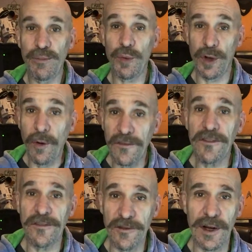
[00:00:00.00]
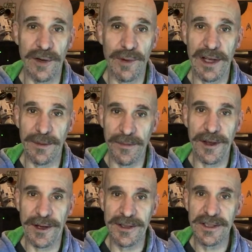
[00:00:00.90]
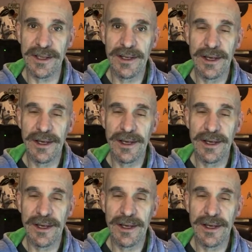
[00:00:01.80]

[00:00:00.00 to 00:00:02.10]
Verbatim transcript: We're going for friggin' random thoughts.